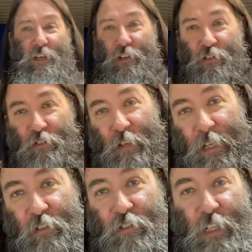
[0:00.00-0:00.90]

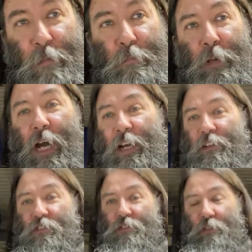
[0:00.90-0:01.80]
60
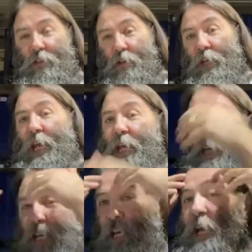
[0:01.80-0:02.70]
bucks, okay,
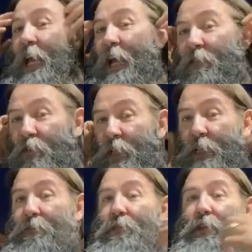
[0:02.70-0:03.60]
every
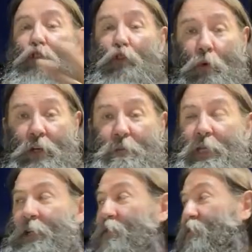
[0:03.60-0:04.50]
20
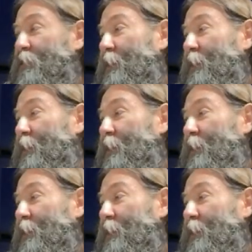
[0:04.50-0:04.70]
minutes.